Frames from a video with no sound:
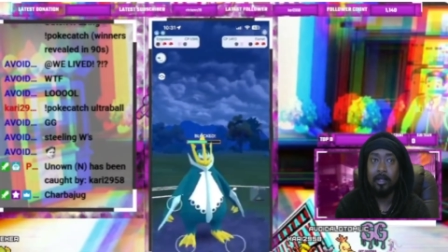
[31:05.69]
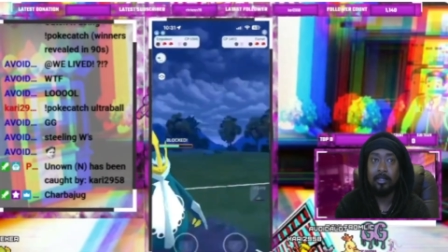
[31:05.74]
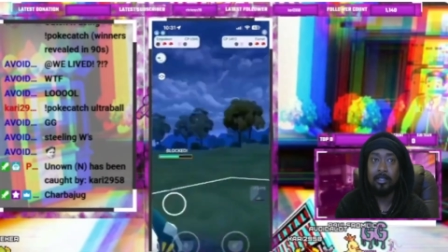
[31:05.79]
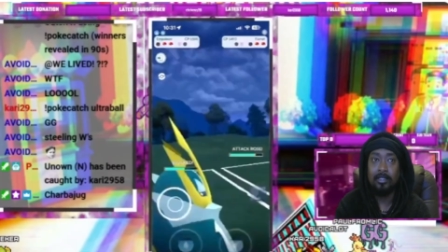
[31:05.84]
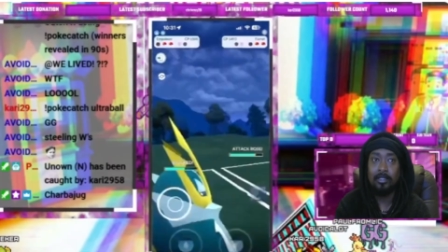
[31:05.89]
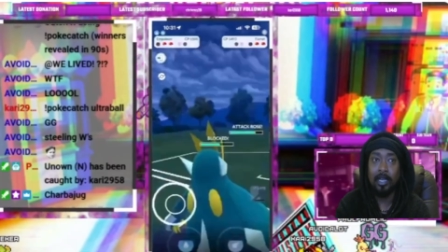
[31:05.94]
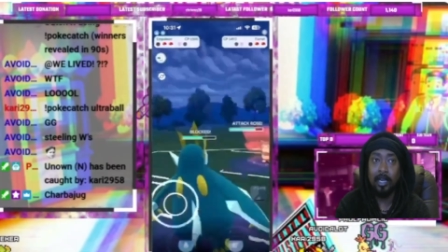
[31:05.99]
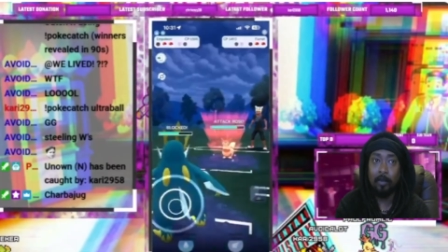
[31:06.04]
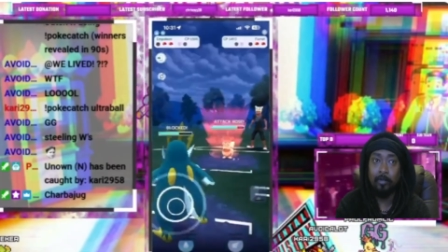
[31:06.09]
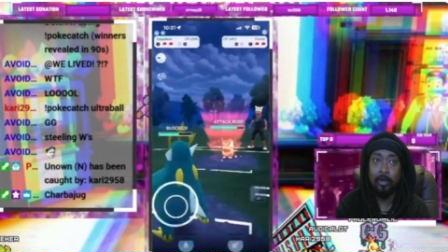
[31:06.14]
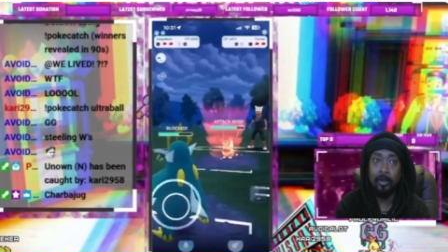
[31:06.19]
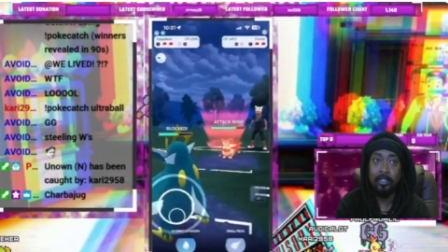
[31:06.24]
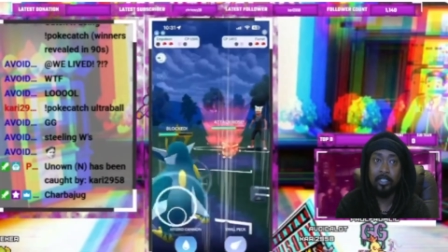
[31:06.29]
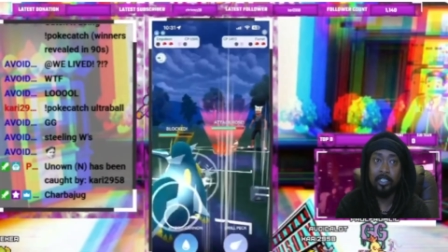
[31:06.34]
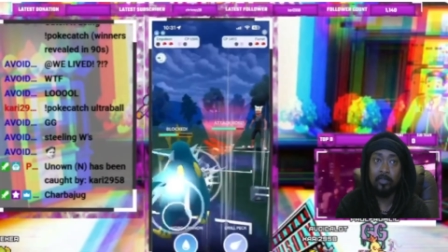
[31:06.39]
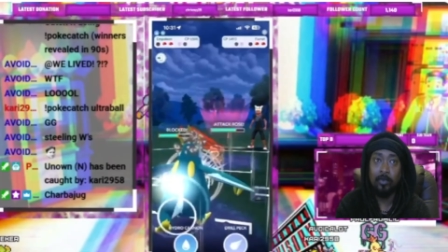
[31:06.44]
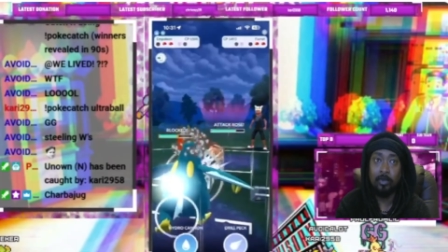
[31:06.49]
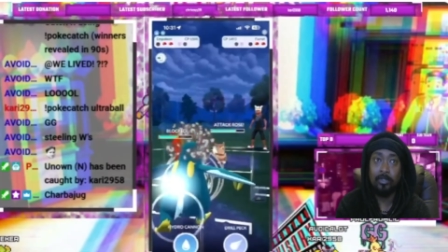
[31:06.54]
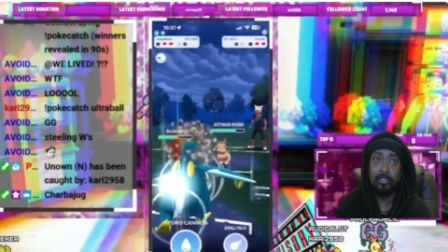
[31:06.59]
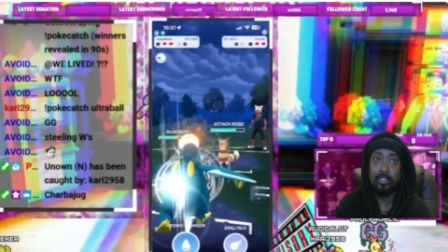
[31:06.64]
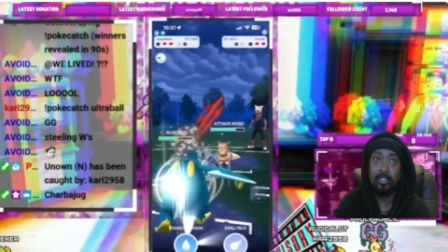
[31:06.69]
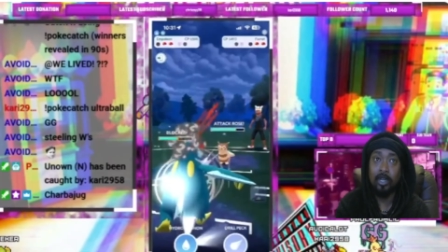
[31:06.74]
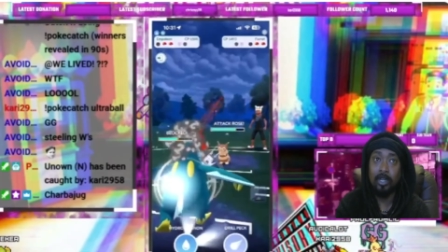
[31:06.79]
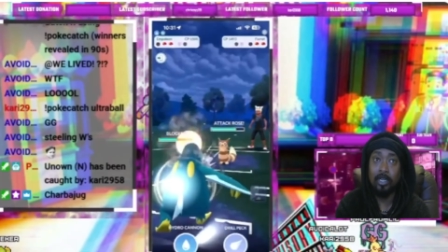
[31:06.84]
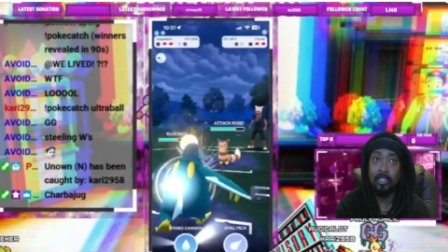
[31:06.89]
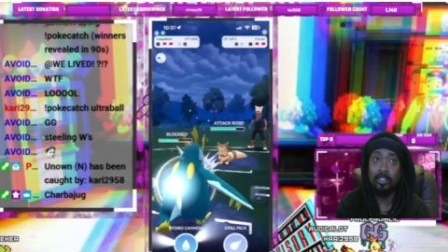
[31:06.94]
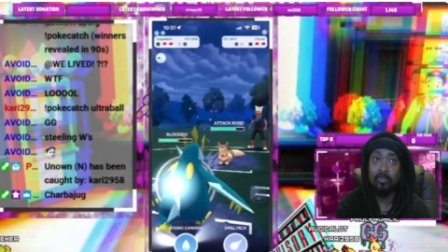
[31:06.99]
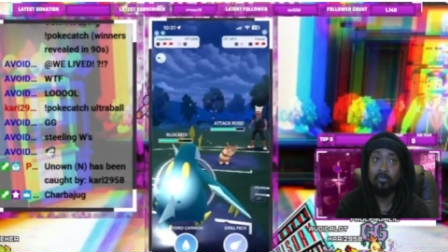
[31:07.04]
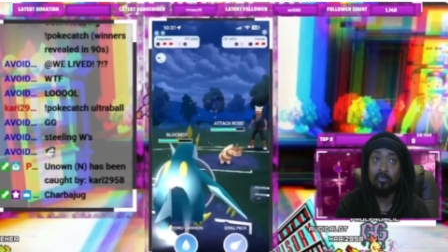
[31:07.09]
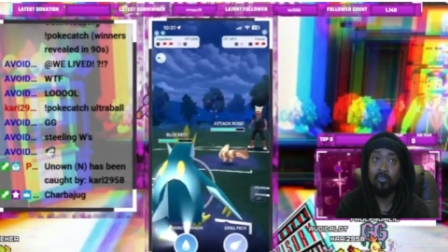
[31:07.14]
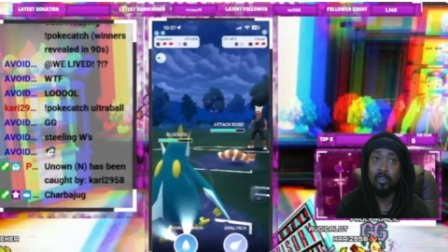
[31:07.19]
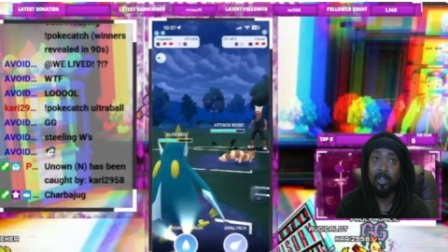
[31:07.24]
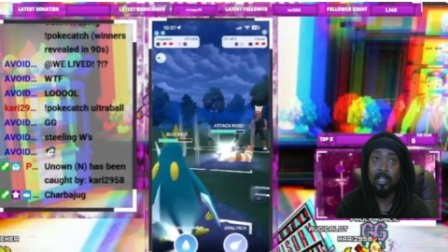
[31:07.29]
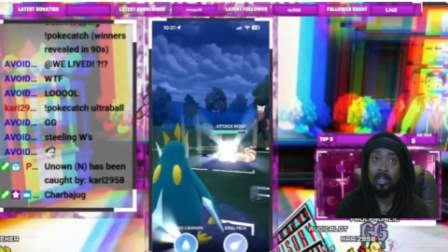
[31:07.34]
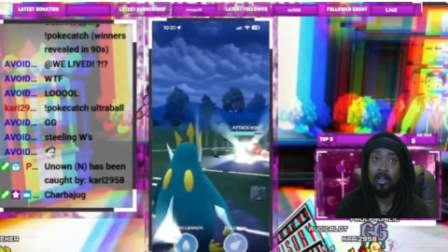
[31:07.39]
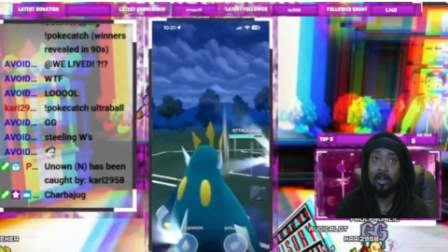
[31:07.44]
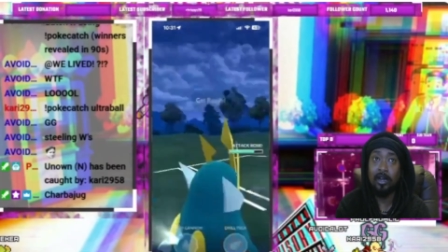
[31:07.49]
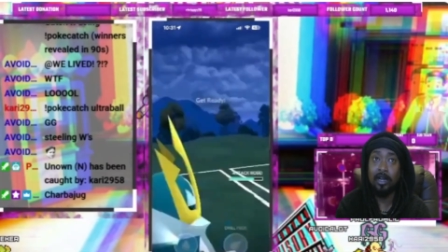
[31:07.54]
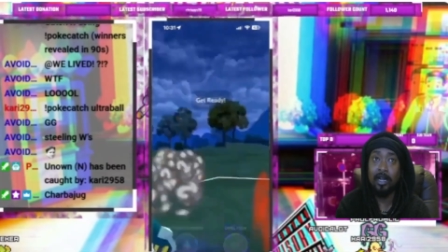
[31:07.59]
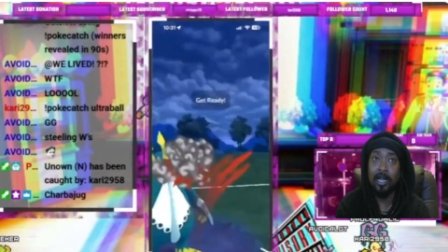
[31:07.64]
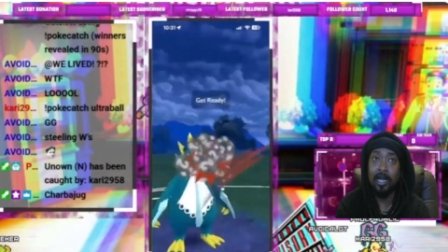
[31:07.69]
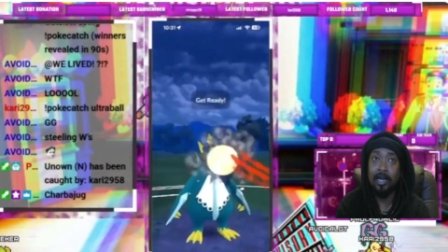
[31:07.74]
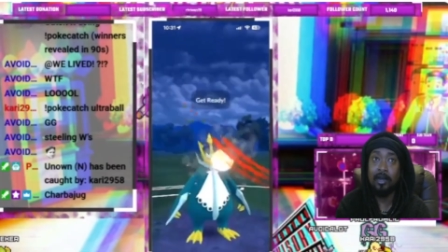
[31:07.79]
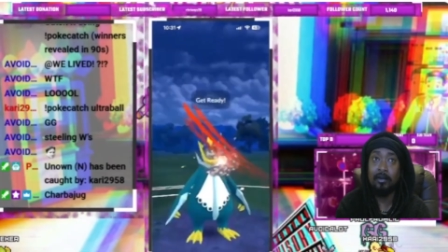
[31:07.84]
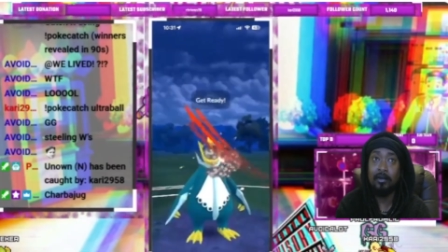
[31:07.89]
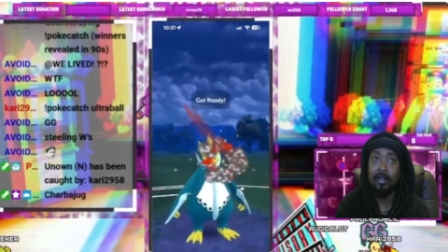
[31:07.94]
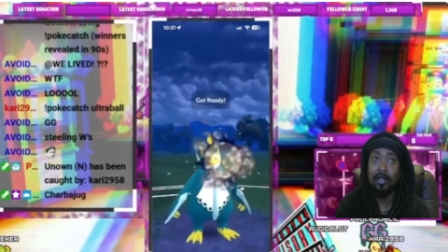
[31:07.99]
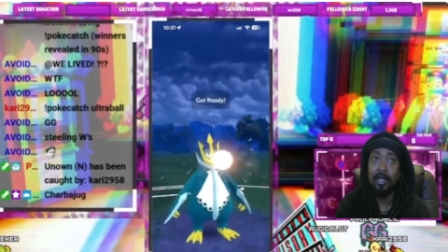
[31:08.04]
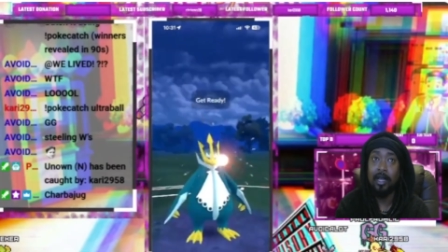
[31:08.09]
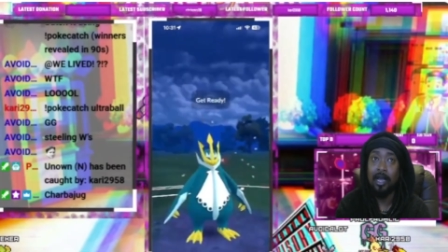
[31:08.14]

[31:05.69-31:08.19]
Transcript: Sucker Punches will start to really hurt now.